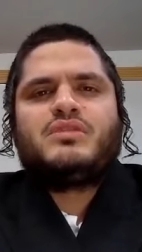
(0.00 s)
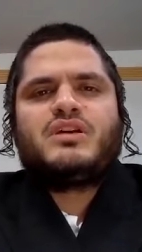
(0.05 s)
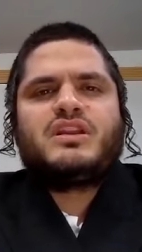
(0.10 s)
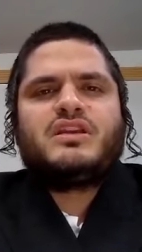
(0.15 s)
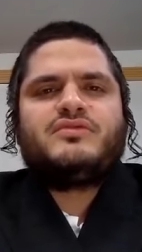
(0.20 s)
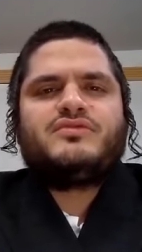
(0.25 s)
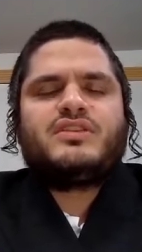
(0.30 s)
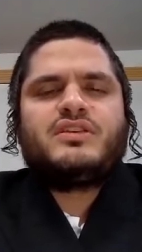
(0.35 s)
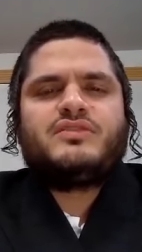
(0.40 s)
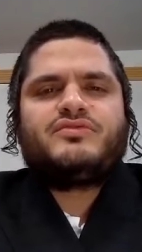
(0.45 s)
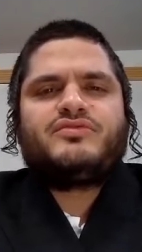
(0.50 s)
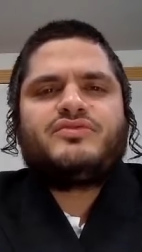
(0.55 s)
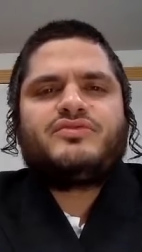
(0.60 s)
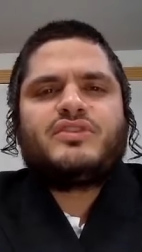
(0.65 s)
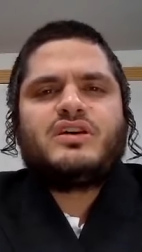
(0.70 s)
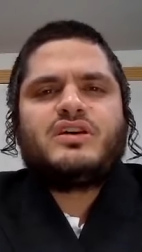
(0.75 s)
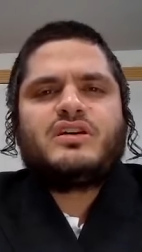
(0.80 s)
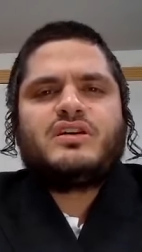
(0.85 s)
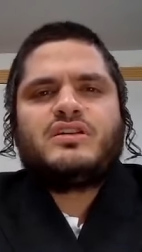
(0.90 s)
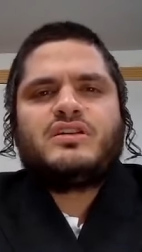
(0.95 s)
But even
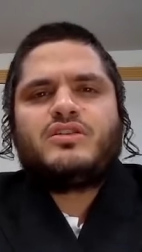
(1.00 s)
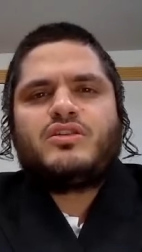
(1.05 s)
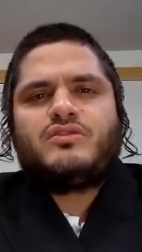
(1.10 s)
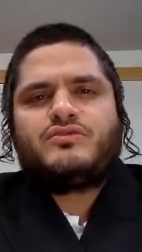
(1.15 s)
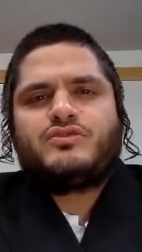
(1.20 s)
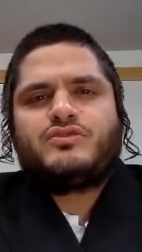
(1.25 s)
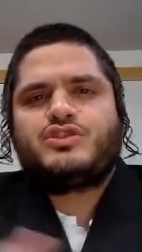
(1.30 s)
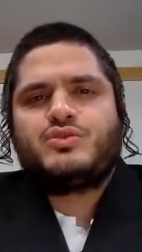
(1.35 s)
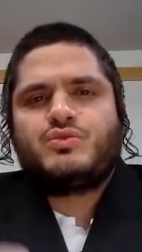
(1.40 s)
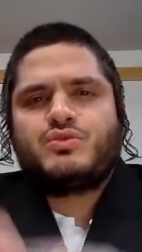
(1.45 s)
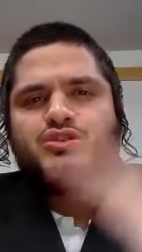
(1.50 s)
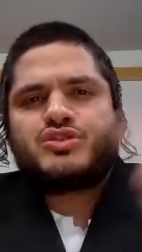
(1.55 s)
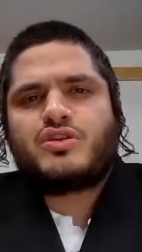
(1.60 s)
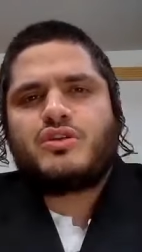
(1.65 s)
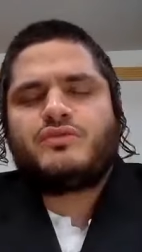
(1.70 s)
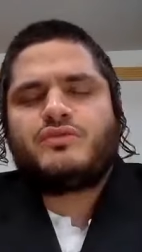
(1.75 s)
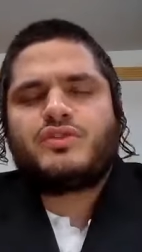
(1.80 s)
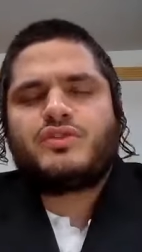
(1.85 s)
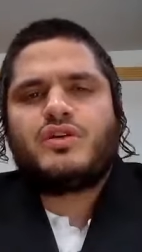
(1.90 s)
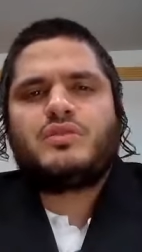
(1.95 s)
if uh, you know
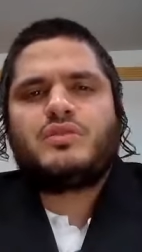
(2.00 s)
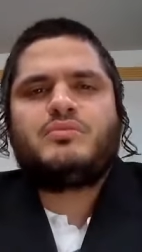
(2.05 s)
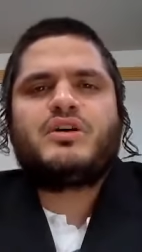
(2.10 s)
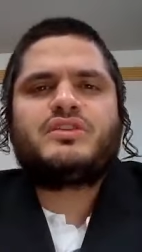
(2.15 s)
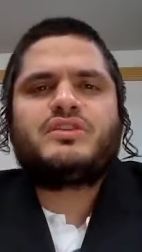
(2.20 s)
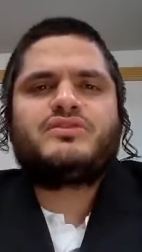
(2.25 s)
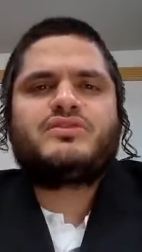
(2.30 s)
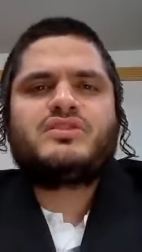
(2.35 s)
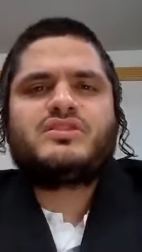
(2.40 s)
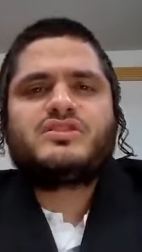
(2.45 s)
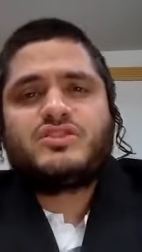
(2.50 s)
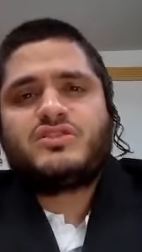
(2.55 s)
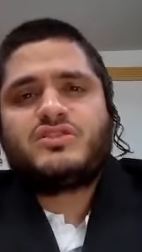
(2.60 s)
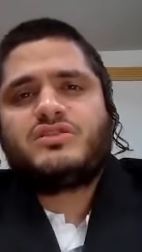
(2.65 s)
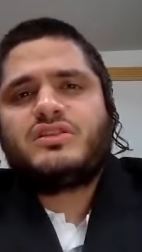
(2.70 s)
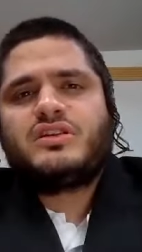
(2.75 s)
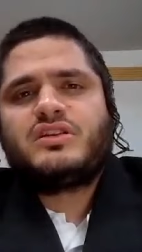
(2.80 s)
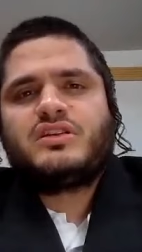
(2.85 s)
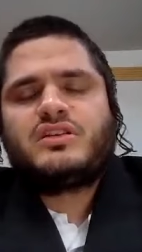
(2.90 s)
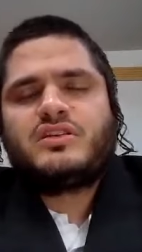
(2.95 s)
Jewish overall, but
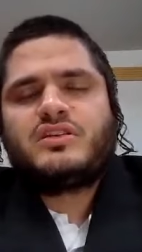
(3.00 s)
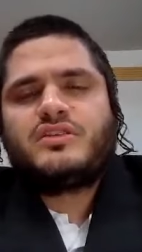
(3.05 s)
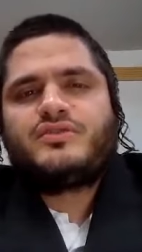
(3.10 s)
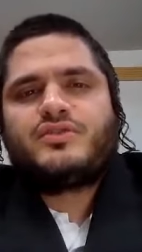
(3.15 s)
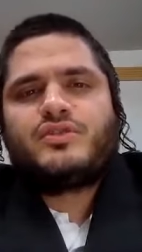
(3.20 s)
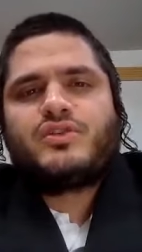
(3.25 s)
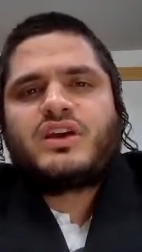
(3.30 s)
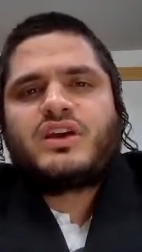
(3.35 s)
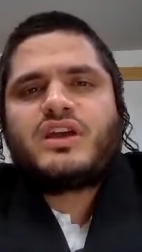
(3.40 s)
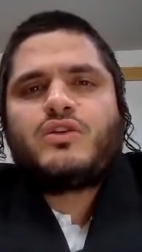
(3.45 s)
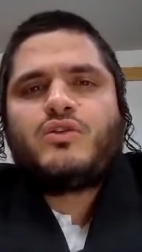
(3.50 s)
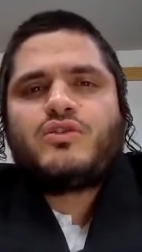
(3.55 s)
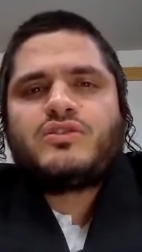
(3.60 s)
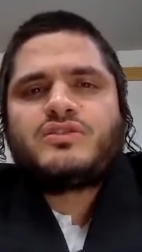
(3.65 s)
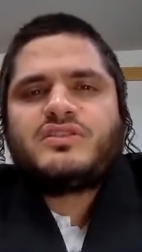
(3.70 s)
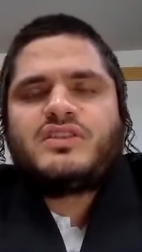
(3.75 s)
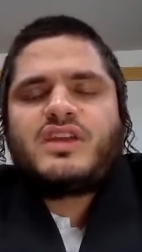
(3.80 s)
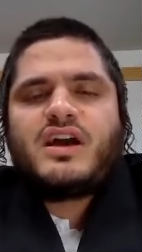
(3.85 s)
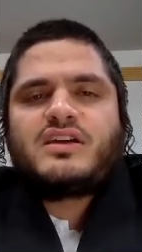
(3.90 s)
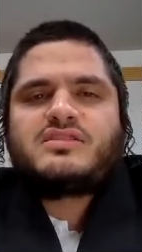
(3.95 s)
certainly if you look at
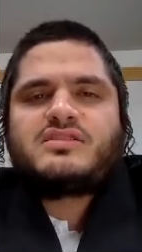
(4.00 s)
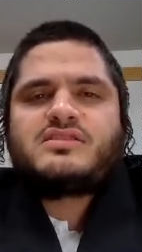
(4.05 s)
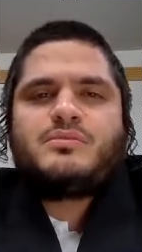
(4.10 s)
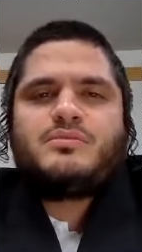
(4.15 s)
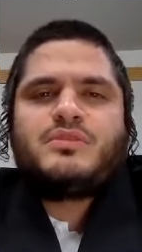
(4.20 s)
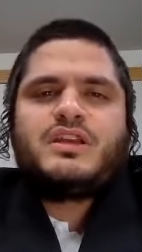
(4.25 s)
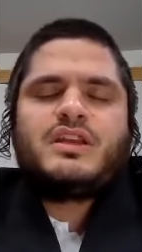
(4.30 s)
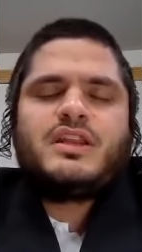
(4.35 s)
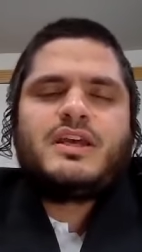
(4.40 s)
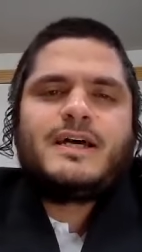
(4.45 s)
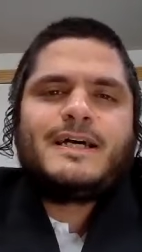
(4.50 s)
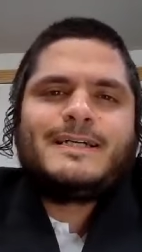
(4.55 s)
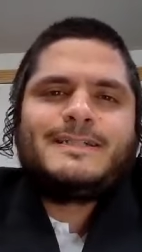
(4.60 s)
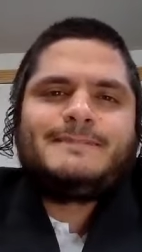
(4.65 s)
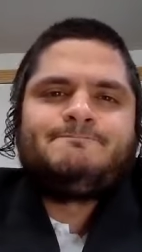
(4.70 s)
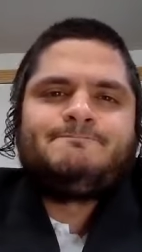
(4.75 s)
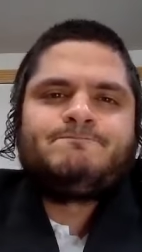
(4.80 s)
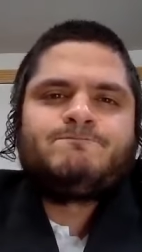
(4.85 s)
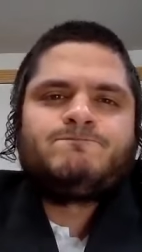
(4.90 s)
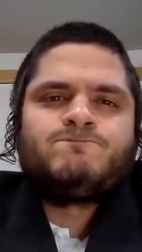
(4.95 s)
Orthodox, I mean,
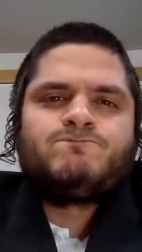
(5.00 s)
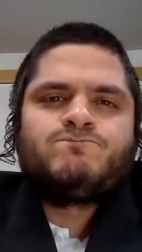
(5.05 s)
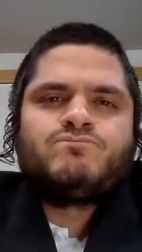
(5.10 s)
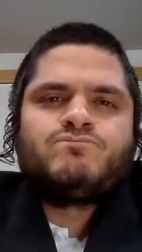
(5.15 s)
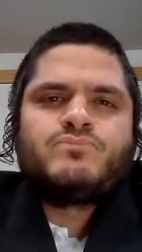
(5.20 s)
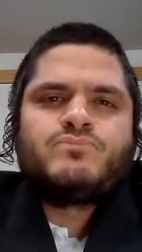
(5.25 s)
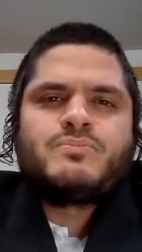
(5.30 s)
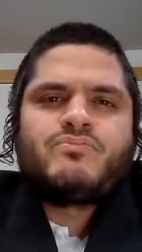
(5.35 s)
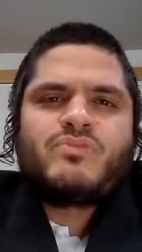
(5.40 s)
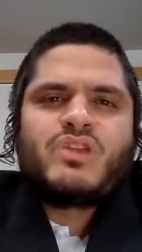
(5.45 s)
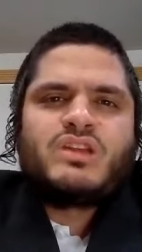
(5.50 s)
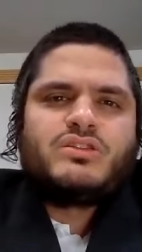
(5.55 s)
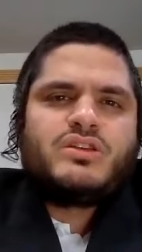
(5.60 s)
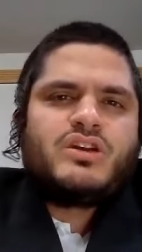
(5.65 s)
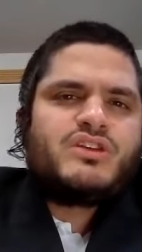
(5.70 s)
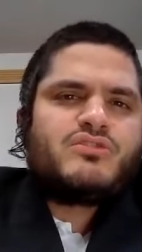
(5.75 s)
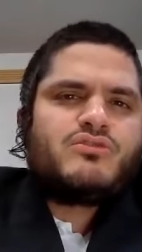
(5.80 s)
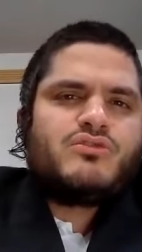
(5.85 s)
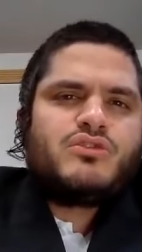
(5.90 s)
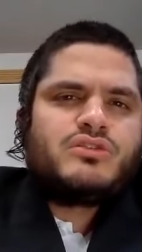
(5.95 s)
uh,
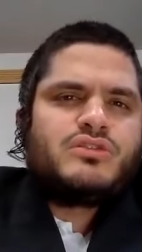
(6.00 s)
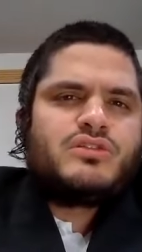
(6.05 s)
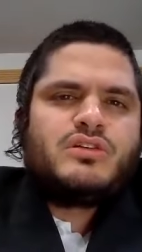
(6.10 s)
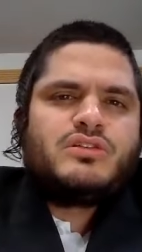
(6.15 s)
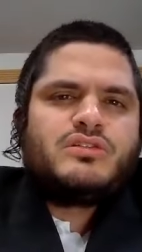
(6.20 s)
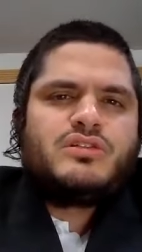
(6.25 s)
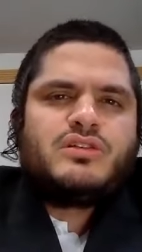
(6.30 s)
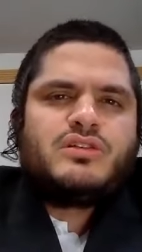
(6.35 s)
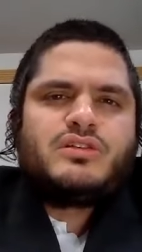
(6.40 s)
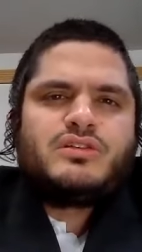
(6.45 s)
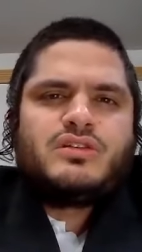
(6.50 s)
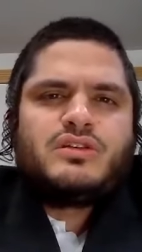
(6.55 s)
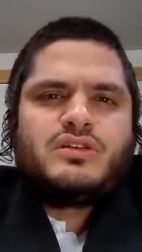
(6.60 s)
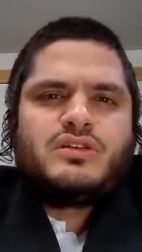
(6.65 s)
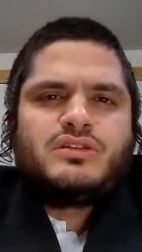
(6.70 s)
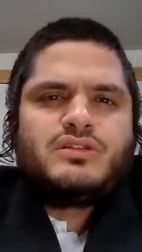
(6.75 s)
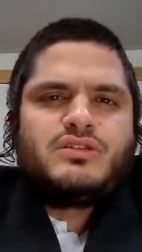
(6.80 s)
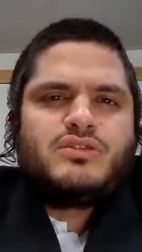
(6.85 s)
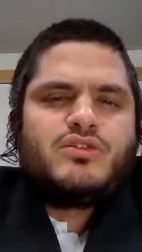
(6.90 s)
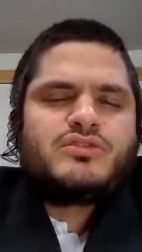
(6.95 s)
the, the
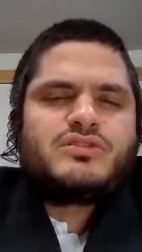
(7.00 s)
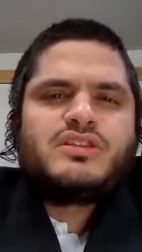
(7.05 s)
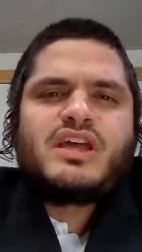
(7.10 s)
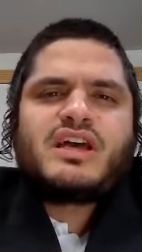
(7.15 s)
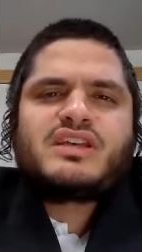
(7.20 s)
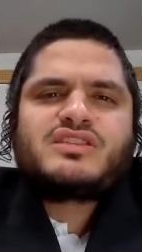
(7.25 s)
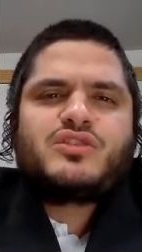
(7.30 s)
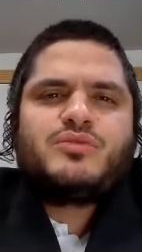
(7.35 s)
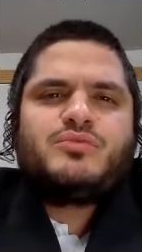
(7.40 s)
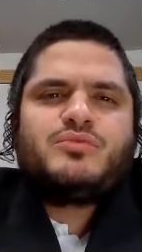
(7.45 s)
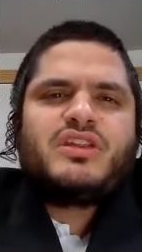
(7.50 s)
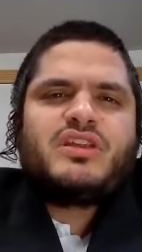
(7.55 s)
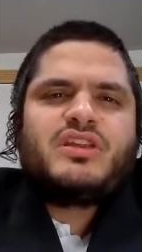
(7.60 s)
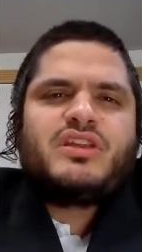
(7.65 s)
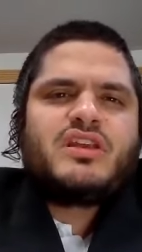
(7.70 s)
the the Orthodox